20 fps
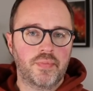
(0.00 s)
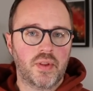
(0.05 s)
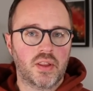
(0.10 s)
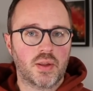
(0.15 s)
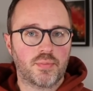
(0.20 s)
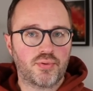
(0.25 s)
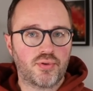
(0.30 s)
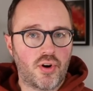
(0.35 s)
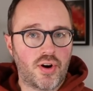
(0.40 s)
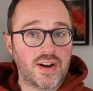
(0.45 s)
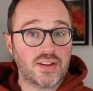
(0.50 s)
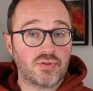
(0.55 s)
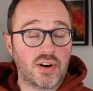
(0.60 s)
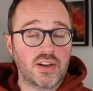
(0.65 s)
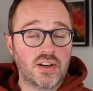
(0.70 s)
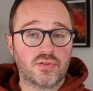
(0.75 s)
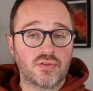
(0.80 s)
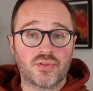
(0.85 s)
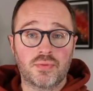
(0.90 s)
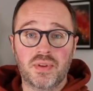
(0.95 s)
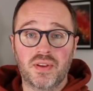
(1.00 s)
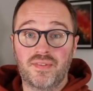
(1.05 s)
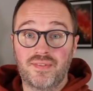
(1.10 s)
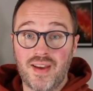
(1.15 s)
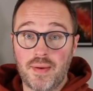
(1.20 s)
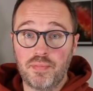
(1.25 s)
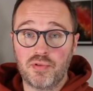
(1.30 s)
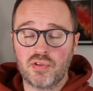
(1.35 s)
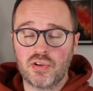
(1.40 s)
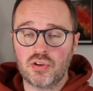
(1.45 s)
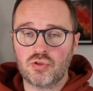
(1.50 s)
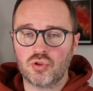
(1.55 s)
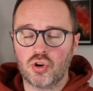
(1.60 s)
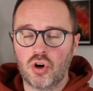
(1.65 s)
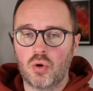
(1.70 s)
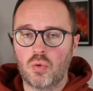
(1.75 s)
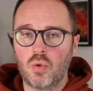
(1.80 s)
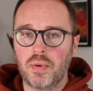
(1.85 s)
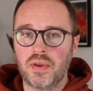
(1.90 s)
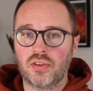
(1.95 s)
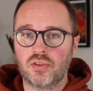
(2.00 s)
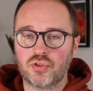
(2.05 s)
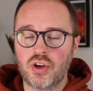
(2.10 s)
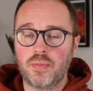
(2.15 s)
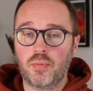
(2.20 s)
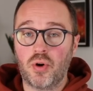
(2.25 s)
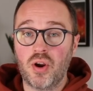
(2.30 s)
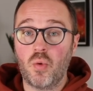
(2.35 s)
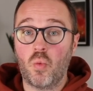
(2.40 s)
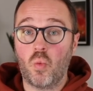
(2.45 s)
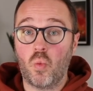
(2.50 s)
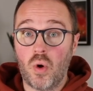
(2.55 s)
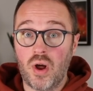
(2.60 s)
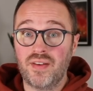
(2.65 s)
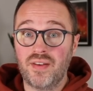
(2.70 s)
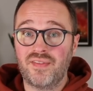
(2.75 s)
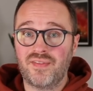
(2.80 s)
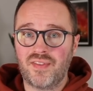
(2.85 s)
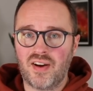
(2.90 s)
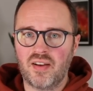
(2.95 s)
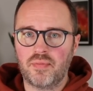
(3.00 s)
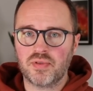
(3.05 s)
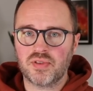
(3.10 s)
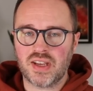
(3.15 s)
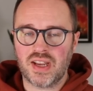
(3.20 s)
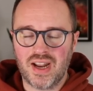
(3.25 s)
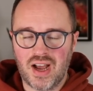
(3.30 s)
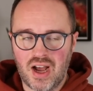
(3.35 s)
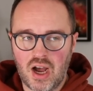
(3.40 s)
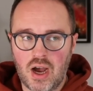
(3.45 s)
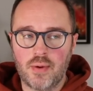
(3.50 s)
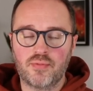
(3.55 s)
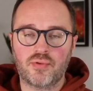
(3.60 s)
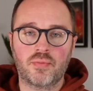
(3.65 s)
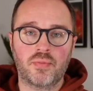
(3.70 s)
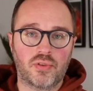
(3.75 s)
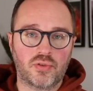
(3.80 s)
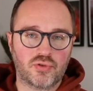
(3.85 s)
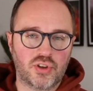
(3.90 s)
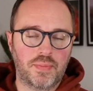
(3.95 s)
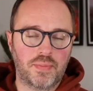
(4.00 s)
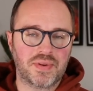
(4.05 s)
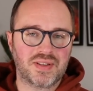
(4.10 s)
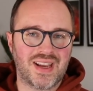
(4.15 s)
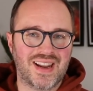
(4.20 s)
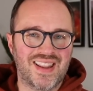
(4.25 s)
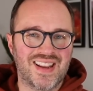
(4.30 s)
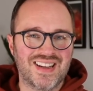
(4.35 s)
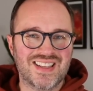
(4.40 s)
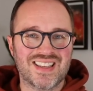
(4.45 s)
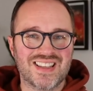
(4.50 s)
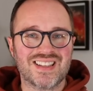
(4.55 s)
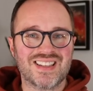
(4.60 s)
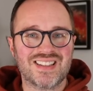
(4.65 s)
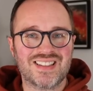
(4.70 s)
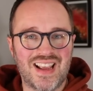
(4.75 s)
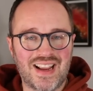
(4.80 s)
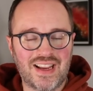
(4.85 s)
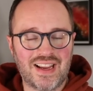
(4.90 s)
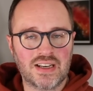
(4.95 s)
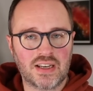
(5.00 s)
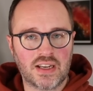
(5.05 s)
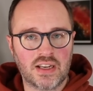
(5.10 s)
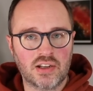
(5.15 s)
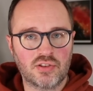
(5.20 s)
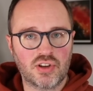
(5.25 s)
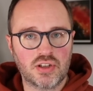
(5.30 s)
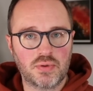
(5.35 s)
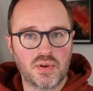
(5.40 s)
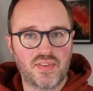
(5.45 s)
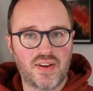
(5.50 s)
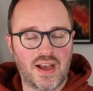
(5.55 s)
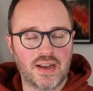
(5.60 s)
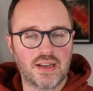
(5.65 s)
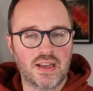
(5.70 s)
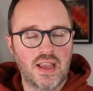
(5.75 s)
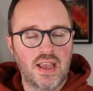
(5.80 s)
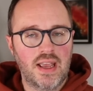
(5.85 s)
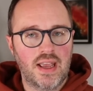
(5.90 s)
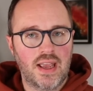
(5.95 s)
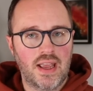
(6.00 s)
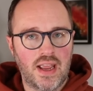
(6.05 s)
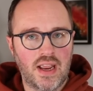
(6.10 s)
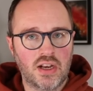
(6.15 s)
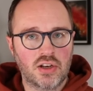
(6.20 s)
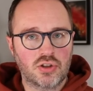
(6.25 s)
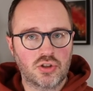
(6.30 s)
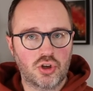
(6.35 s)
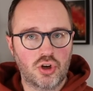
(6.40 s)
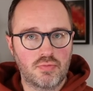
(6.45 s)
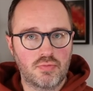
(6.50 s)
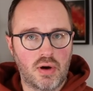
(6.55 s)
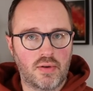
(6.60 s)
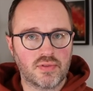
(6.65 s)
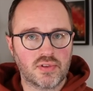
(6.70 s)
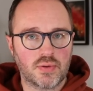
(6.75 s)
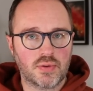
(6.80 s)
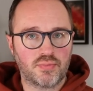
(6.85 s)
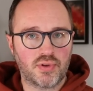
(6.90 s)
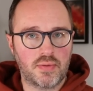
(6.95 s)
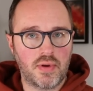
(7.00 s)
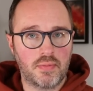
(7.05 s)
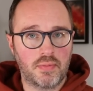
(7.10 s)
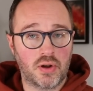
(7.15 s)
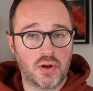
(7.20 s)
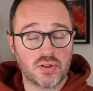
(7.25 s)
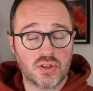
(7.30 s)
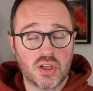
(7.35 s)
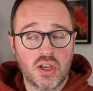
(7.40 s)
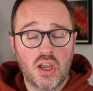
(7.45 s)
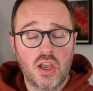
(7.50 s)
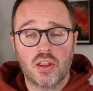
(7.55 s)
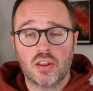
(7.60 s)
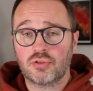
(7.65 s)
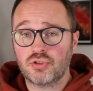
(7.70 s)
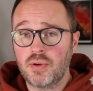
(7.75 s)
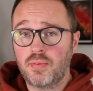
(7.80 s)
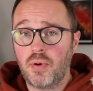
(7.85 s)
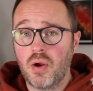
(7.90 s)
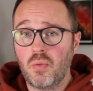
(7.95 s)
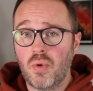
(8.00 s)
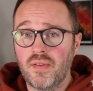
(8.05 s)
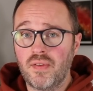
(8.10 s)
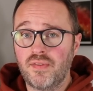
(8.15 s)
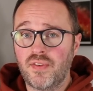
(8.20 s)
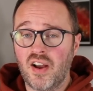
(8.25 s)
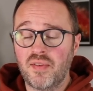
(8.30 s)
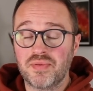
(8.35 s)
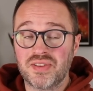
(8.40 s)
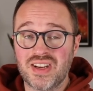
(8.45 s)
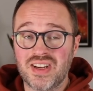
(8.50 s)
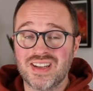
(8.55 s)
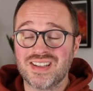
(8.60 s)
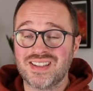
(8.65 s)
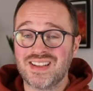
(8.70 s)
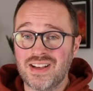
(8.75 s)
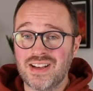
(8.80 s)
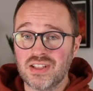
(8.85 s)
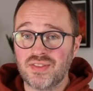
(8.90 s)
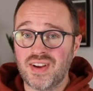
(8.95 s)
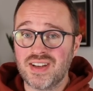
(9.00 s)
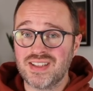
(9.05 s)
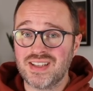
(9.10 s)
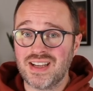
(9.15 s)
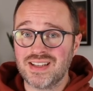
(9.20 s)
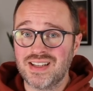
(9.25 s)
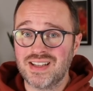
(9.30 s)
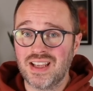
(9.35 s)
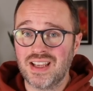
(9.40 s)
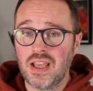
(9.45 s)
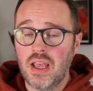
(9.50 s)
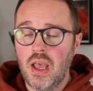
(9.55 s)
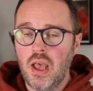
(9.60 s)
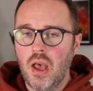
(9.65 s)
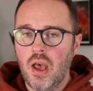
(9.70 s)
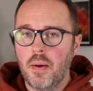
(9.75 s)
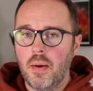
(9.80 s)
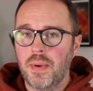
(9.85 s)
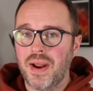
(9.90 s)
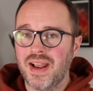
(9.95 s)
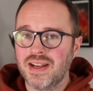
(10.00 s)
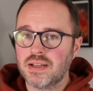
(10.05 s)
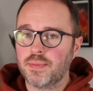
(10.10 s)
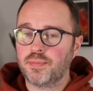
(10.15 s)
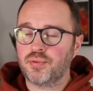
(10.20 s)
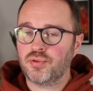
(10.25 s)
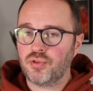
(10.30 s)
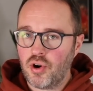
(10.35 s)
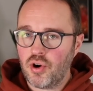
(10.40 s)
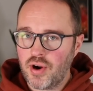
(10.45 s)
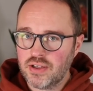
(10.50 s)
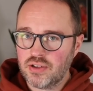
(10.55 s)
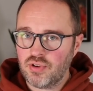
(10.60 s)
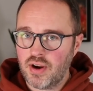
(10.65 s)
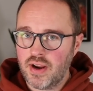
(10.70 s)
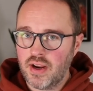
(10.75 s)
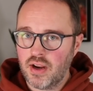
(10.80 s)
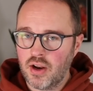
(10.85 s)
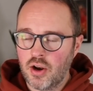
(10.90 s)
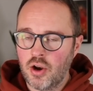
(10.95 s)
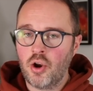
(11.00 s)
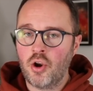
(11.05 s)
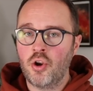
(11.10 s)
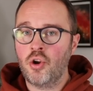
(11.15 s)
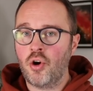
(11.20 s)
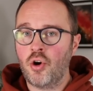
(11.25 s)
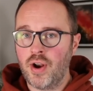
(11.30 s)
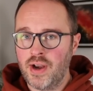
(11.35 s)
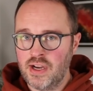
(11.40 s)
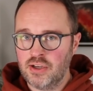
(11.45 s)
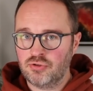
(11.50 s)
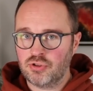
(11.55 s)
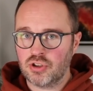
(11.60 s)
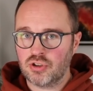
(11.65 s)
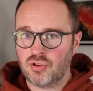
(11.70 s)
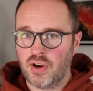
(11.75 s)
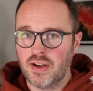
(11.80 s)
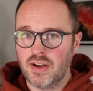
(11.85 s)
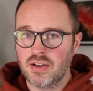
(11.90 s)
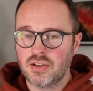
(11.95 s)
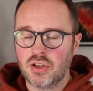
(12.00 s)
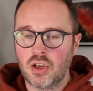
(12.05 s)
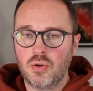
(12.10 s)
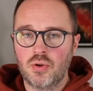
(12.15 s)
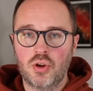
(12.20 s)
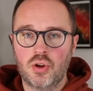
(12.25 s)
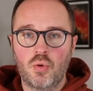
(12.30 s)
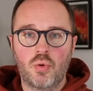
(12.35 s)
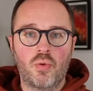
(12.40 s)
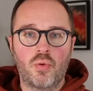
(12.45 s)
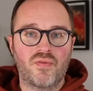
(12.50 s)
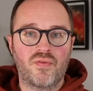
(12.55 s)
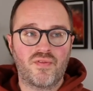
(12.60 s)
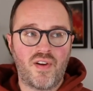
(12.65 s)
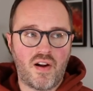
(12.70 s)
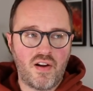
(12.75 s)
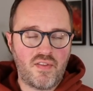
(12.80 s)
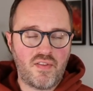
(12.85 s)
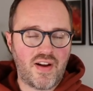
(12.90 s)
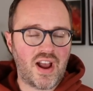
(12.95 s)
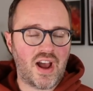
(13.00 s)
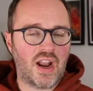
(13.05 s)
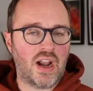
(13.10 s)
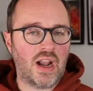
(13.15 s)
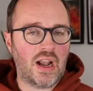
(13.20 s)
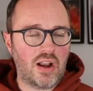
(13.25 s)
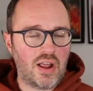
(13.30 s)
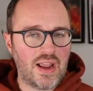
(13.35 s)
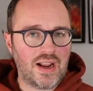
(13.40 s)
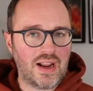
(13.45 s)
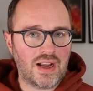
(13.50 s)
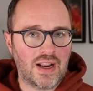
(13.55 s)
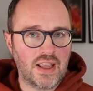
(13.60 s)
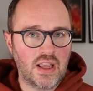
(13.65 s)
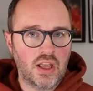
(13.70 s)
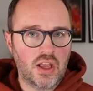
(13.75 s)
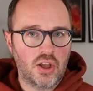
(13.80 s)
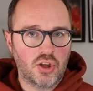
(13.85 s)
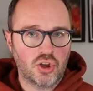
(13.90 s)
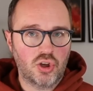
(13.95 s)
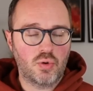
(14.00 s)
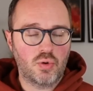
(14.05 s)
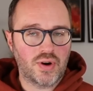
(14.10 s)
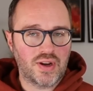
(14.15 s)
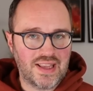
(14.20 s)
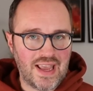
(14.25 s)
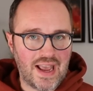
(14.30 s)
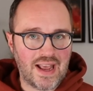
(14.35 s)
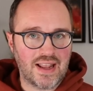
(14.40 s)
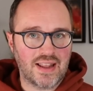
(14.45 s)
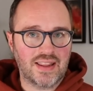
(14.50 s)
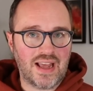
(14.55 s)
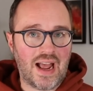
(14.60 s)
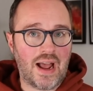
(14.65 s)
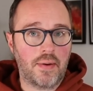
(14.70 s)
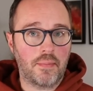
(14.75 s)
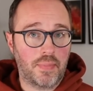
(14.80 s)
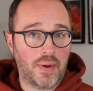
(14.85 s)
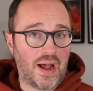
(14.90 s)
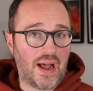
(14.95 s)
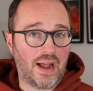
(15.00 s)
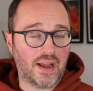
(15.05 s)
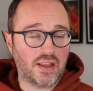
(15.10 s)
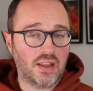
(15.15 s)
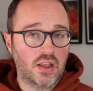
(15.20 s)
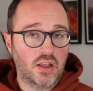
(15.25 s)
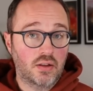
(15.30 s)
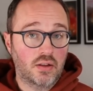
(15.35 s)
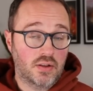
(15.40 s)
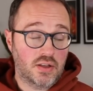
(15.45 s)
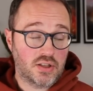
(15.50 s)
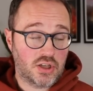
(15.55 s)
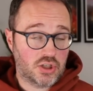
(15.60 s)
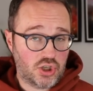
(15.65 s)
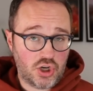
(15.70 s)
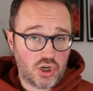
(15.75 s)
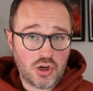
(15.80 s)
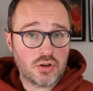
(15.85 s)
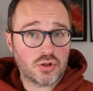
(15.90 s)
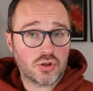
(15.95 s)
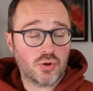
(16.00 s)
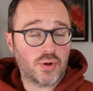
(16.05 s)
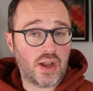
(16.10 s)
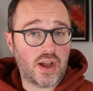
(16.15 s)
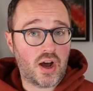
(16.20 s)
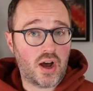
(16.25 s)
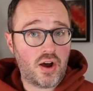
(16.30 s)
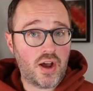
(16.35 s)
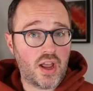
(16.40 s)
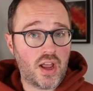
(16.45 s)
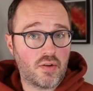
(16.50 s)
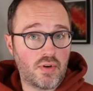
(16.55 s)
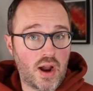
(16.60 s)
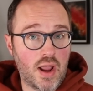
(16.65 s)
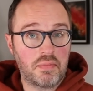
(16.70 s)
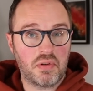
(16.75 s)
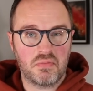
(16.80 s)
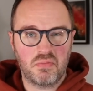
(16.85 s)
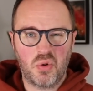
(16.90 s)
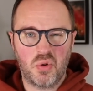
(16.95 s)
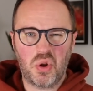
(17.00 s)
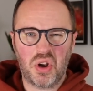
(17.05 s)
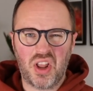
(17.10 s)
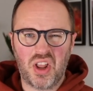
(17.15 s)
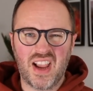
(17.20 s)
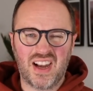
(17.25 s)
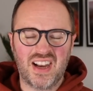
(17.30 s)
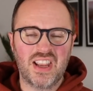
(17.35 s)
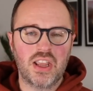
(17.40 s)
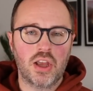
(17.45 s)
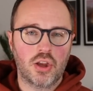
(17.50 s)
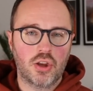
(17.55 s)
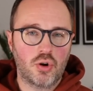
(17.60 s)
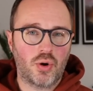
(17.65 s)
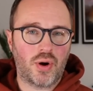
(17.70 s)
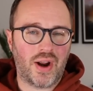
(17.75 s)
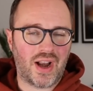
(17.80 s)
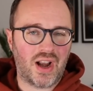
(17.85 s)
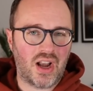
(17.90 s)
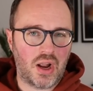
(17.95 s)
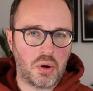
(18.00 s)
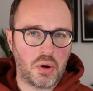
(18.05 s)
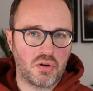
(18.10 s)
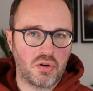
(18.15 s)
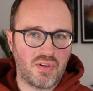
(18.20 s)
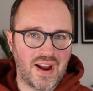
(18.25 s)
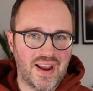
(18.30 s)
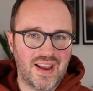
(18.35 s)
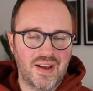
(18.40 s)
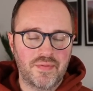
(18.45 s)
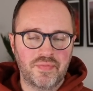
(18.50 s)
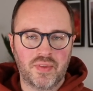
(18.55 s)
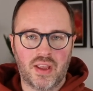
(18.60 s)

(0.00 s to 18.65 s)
The prize rate from the February draw will be 3.15%, up from 3%. It's the second increase we've had in 2 months to premium bonds. 3.15% sounds fantastic, but it's a prize rate, not an interest rate. So you will very, very unlikely you will get that back. There's a chance you'll get a higher rate, but more likely you'll get a lower rate.